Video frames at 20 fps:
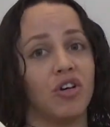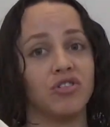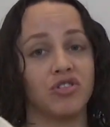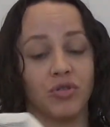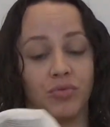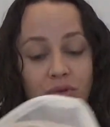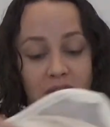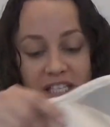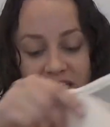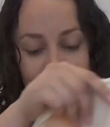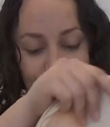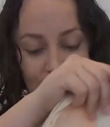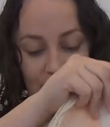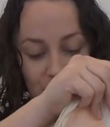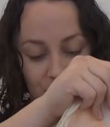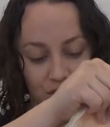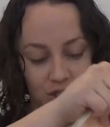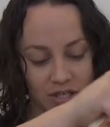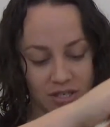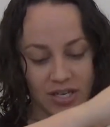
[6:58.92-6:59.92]
also really
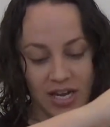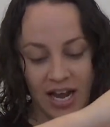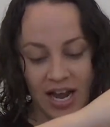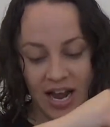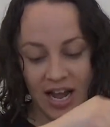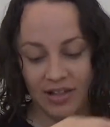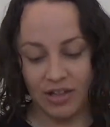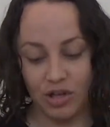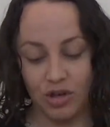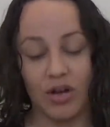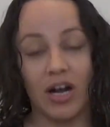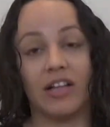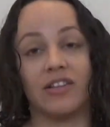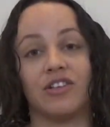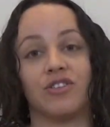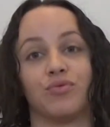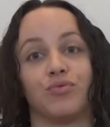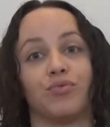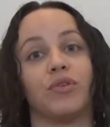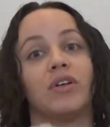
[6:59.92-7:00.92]
spacious. And then you got
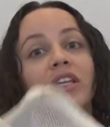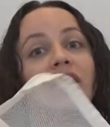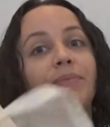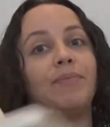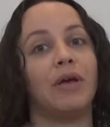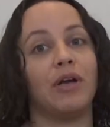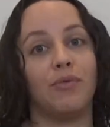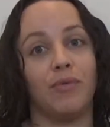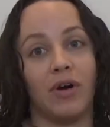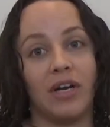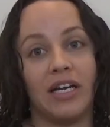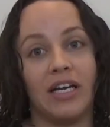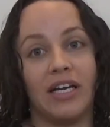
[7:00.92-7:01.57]
this really big one